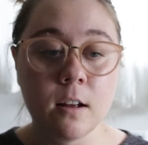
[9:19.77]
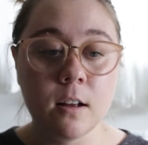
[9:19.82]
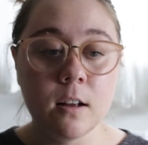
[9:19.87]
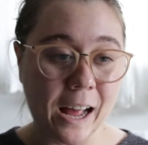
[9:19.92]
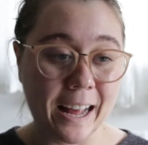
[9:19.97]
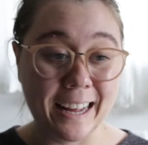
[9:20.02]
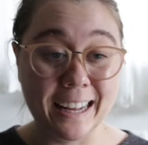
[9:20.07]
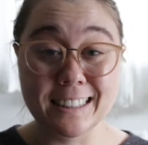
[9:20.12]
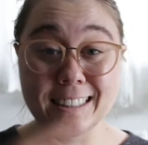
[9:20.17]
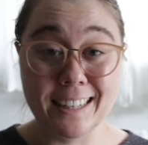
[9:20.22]

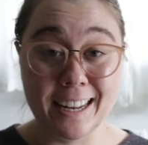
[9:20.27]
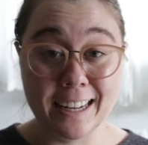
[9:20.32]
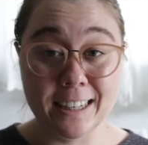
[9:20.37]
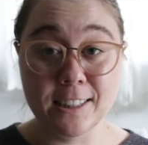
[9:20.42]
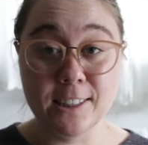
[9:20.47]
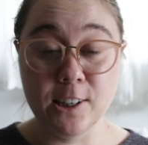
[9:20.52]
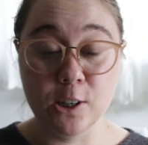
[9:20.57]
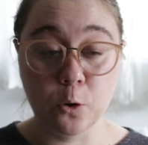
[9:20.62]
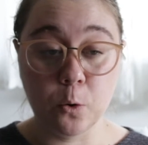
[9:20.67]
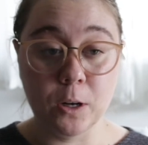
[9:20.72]
I guess to
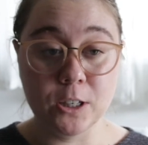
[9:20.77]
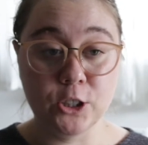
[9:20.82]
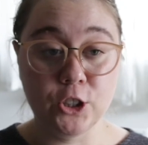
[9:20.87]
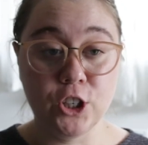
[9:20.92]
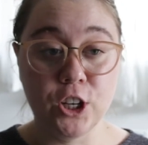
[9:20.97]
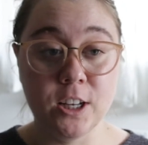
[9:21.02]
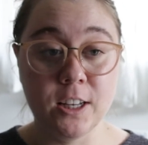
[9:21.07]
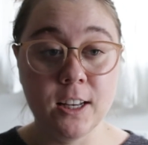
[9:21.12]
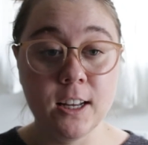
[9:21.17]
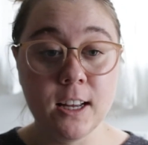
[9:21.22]
answer your
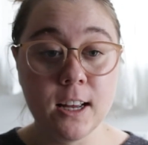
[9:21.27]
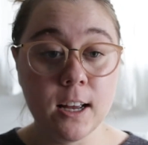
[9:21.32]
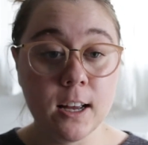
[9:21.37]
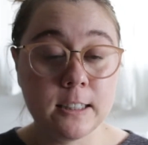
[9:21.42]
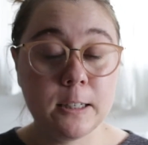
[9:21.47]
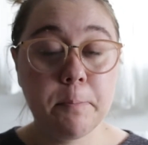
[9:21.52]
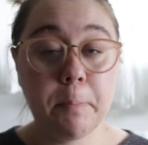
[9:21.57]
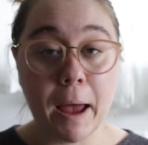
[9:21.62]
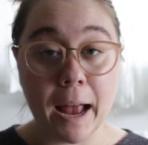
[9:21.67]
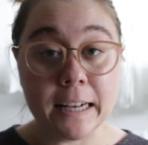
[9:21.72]
question,
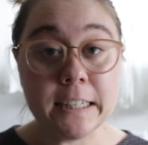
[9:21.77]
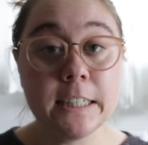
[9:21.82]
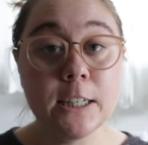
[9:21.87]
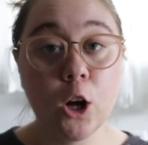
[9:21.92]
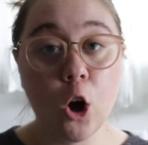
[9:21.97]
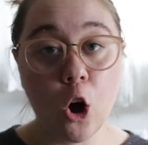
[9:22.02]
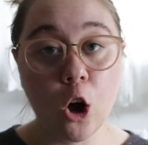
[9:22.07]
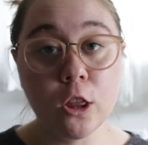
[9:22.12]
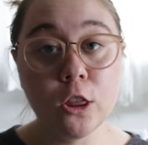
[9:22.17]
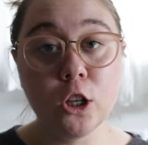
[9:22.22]
depending
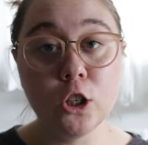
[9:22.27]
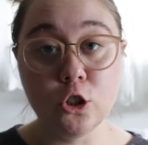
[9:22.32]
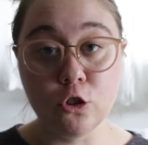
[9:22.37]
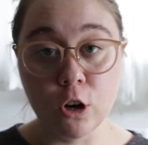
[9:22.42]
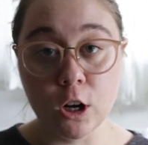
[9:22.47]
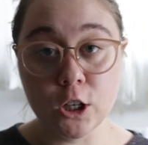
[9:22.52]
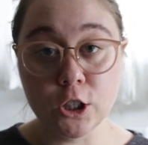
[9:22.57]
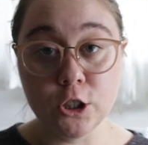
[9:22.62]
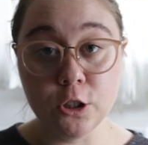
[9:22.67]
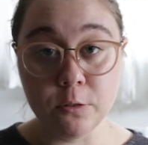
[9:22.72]
on the
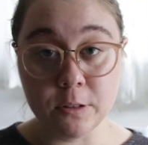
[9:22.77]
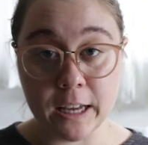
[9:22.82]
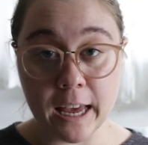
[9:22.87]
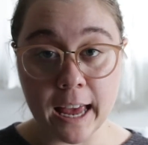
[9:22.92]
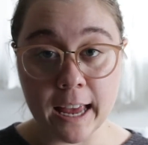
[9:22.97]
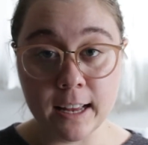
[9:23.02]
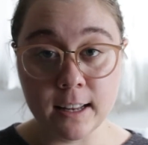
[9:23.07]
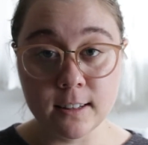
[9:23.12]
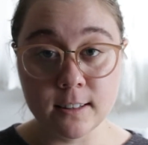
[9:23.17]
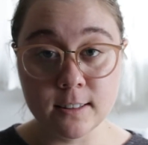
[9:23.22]
drugs you
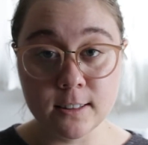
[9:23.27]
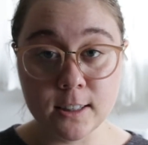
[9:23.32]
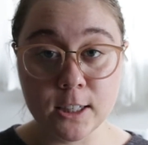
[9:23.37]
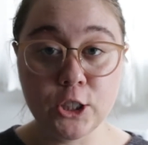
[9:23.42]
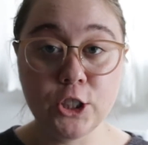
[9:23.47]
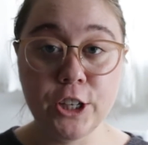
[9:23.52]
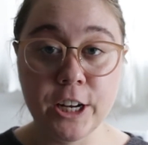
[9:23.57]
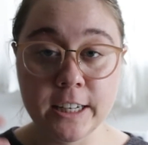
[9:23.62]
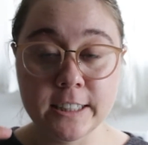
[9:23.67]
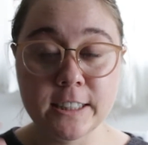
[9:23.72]
get, the
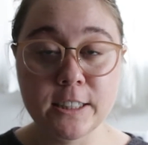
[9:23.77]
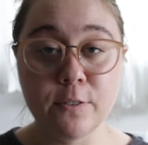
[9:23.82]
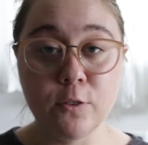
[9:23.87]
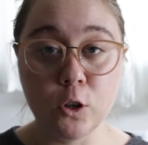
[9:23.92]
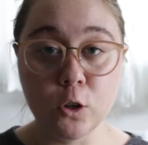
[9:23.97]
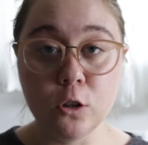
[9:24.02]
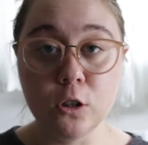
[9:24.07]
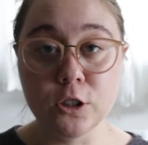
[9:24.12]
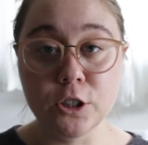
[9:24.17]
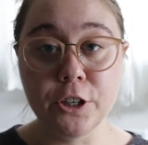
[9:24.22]
chances of
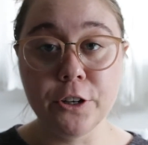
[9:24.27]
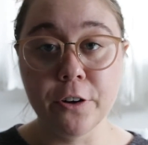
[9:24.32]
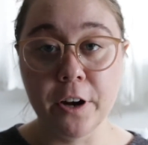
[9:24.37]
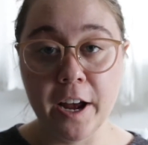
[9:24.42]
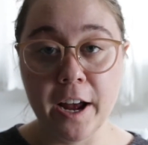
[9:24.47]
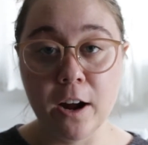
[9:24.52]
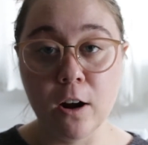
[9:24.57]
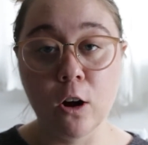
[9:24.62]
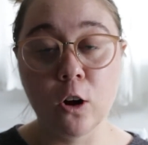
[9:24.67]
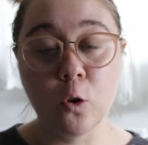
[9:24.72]
you losing your
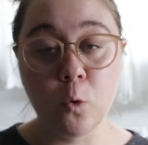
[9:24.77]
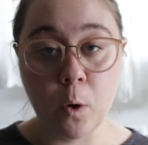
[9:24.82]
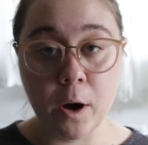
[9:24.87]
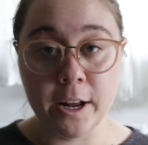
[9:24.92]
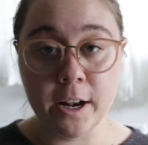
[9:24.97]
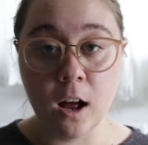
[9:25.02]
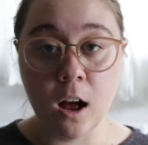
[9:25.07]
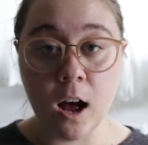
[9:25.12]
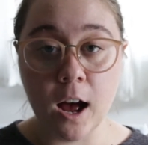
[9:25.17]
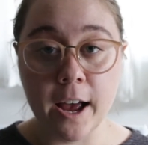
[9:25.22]
hair are quite
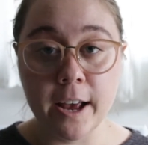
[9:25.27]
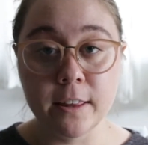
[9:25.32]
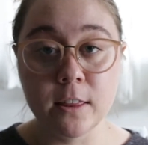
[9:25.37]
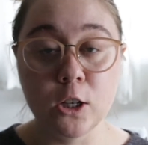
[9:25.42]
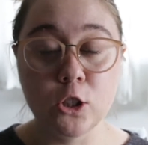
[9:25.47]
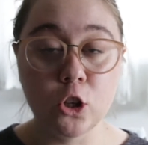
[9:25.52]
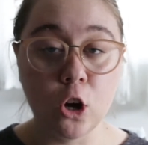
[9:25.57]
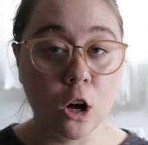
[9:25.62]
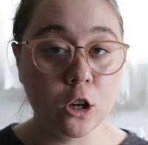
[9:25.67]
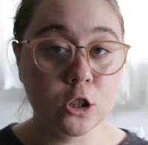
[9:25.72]
high. The
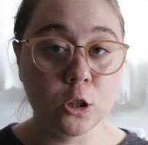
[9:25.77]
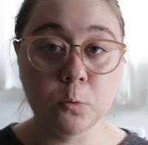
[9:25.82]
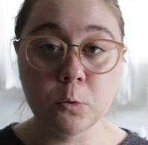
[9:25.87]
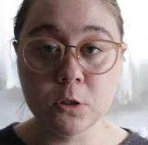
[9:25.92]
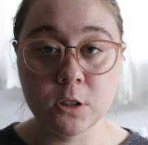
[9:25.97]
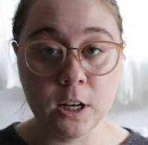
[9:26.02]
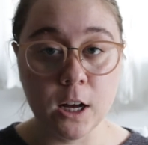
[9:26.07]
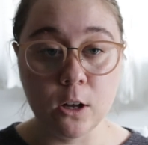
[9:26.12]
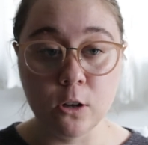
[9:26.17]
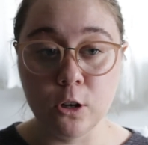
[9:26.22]
doctor will
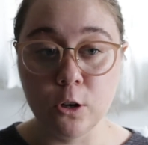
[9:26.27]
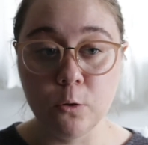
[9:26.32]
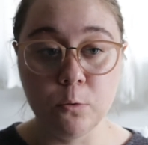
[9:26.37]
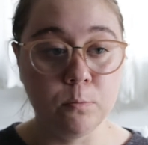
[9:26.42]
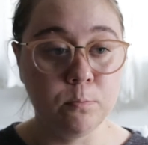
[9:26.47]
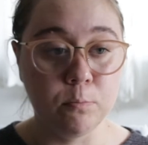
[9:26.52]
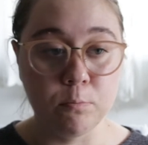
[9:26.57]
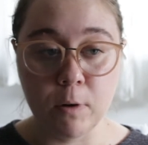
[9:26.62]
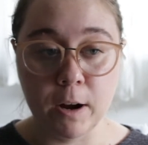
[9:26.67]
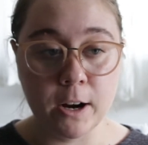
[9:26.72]
tell
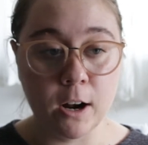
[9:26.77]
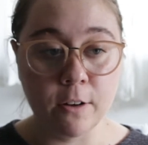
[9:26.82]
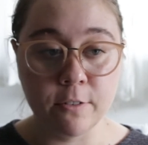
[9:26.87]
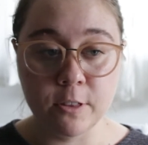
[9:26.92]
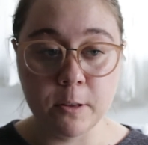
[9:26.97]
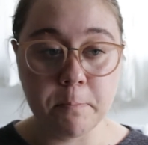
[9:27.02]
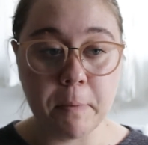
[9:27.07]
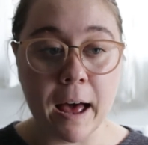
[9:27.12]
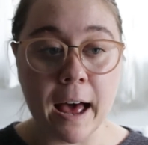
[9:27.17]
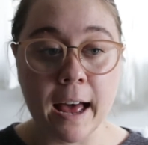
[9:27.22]
you right off
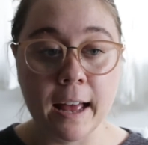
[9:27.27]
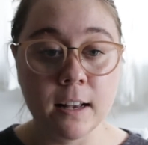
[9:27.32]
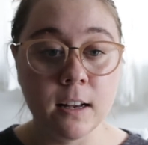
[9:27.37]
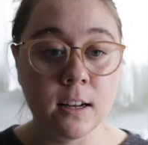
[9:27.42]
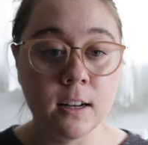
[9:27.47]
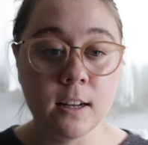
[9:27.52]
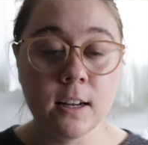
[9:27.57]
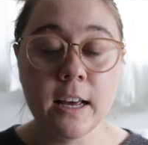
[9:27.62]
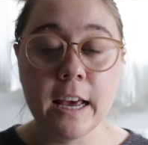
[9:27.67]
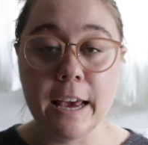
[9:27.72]
the bat
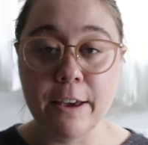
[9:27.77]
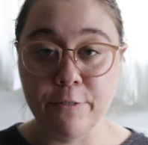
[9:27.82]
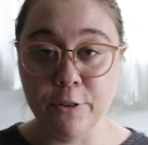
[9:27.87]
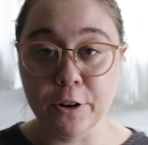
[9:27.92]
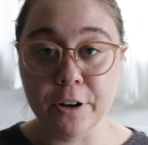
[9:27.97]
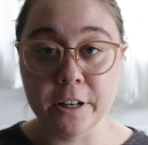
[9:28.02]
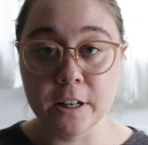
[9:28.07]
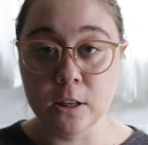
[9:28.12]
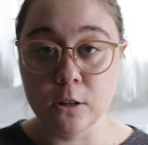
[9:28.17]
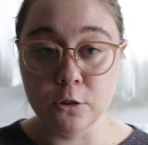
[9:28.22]
if you're
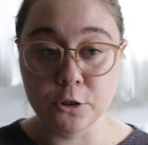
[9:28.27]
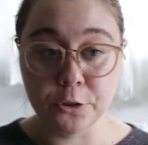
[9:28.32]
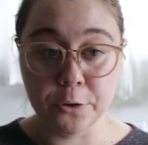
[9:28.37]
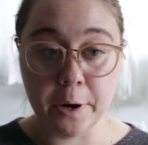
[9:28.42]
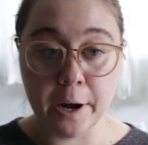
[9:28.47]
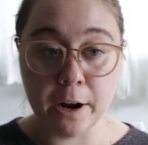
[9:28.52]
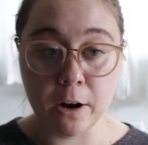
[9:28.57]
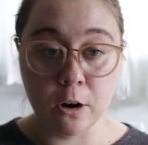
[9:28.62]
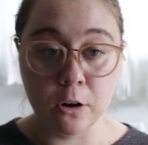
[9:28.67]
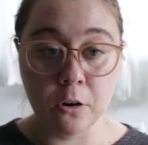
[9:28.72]
gonna lose your
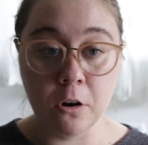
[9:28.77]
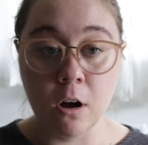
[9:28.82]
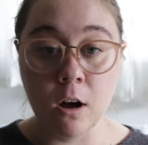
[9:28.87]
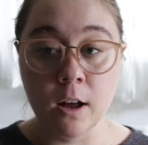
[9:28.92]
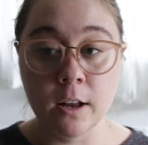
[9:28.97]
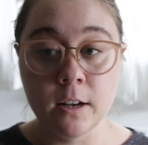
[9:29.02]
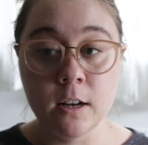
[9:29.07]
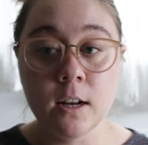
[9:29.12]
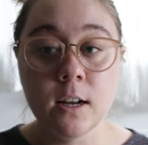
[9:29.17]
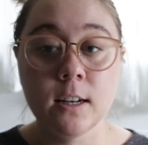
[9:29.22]
hair or
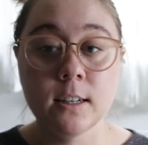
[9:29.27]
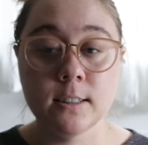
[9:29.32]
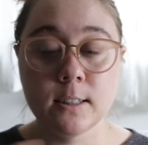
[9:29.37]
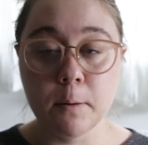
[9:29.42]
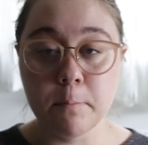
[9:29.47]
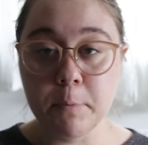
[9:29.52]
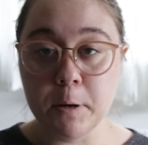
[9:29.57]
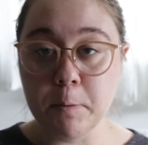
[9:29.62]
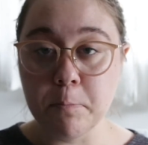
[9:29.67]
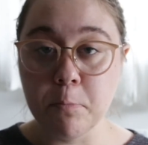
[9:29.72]
not.
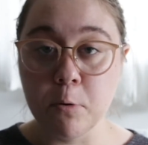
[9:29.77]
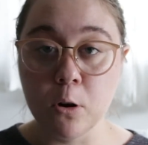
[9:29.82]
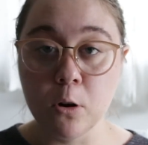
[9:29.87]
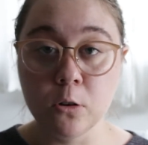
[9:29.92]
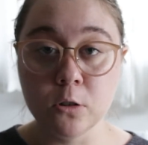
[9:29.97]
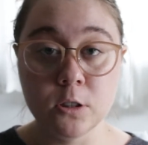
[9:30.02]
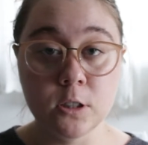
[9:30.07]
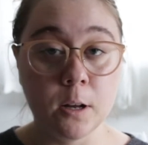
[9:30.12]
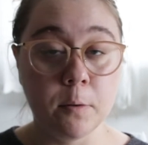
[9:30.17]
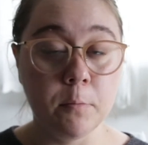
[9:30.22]
Some people,
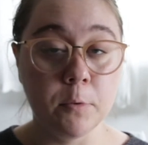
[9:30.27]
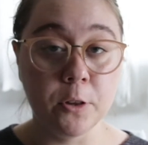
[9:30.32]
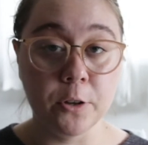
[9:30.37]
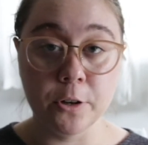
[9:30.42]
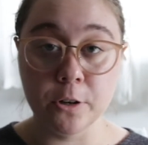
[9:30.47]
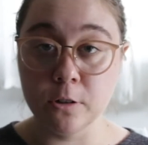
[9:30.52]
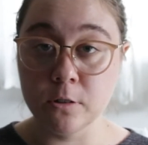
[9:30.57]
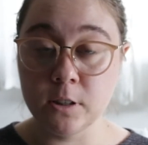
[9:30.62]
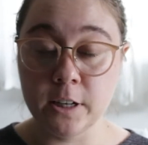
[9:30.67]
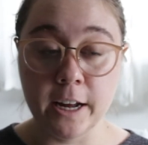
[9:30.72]
some of
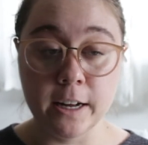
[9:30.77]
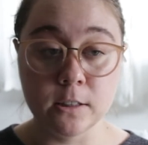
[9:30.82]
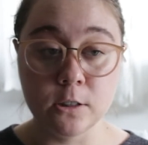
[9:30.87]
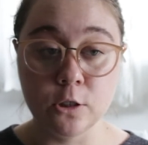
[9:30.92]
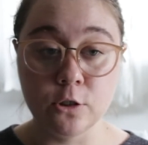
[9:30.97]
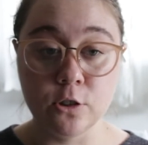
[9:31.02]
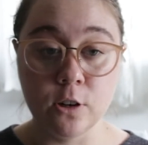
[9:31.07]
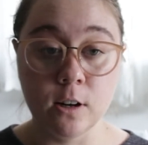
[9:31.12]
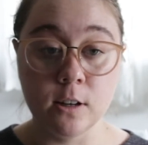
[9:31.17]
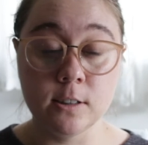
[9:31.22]
their cancer
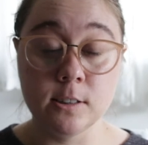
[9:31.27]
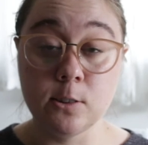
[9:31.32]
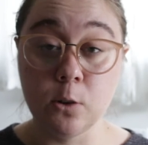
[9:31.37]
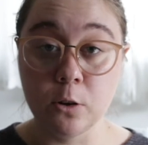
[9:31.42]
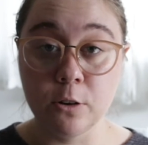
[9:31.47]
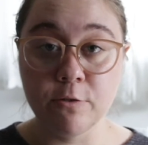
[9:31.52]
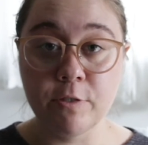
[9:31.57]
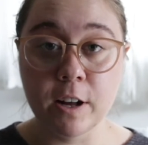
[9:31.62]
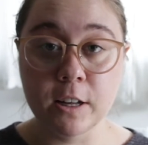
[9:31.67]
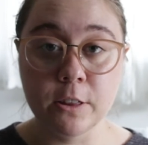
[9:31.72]
drugs don't
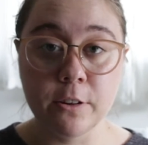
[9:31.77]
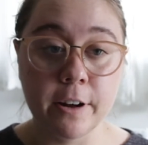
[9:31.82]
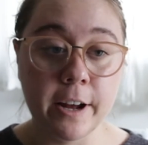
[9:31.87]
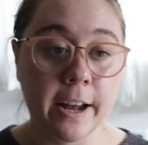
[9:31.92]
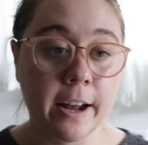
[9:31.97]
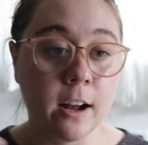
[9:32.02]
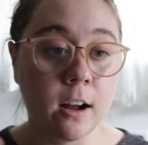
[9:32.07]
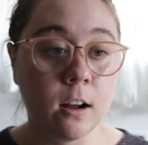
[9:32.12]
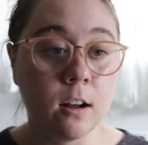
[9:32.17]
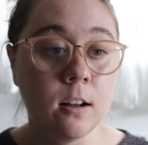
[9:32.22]
affect their
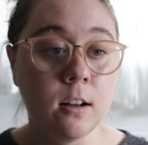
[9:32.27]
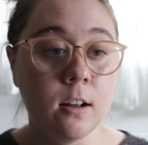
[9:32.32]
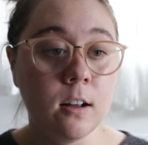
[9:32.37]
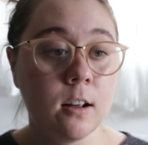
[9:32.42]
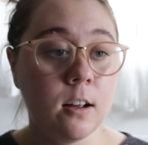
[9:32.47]
hair.